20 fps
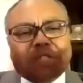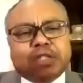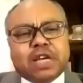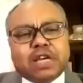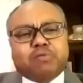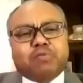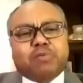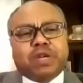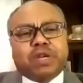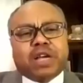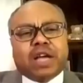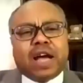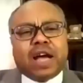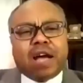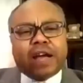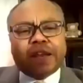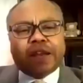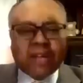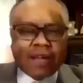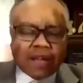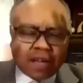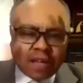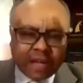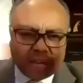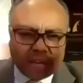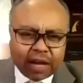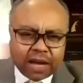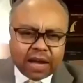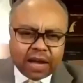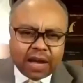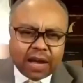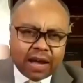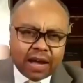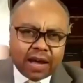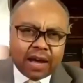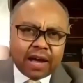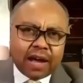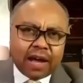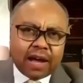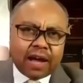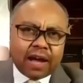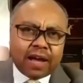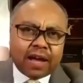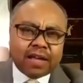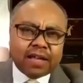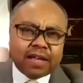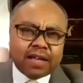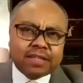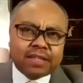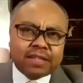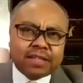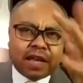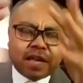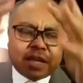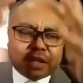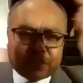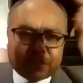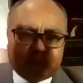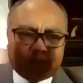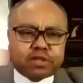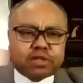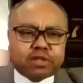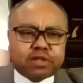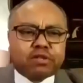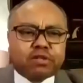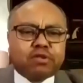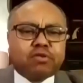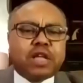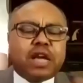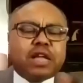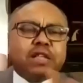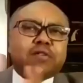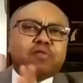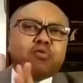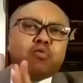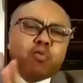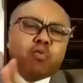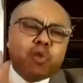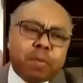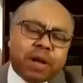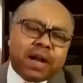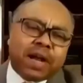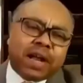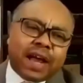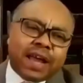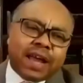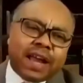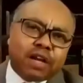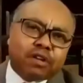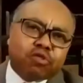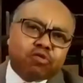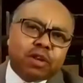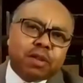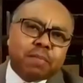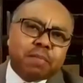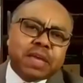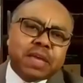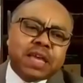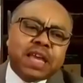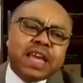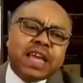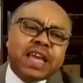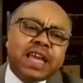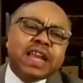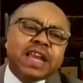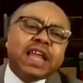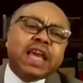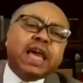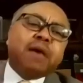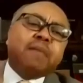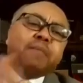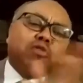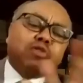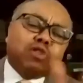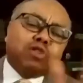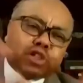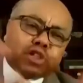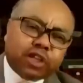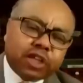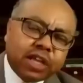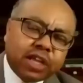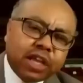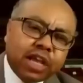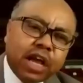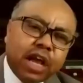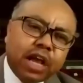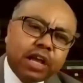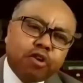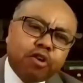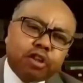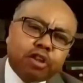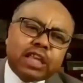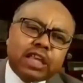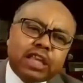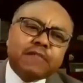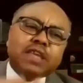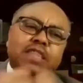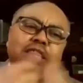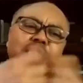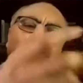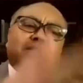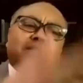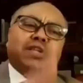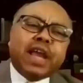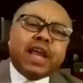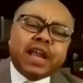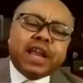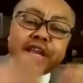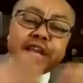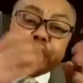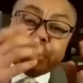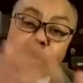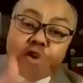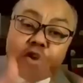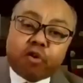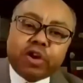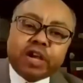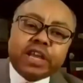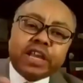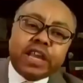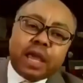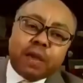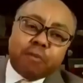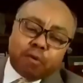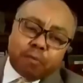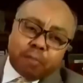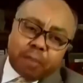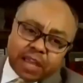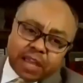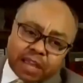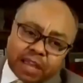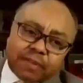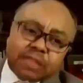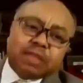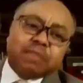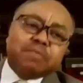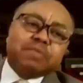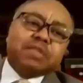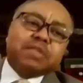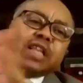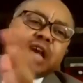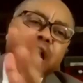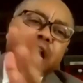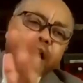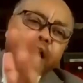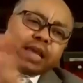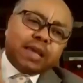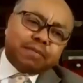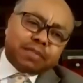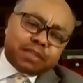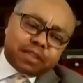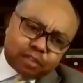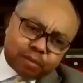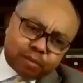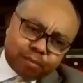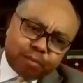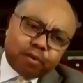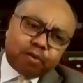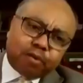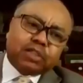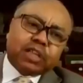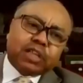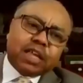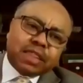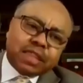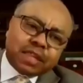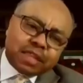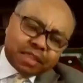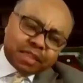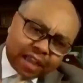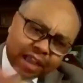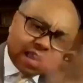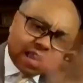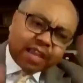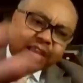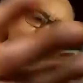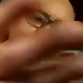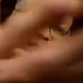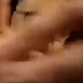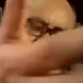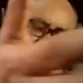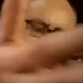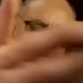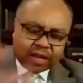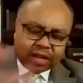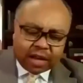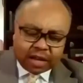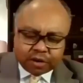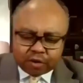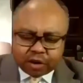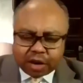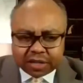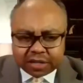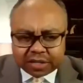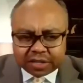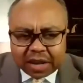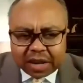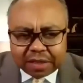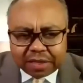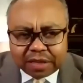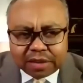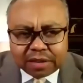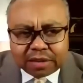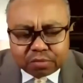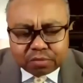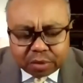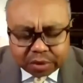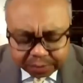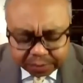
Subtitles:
as we can the ethos so that women can actually be enabled, not giving them training, no, enabled by giving them the time, the support, and then they can lead. Yeah, you can start this one.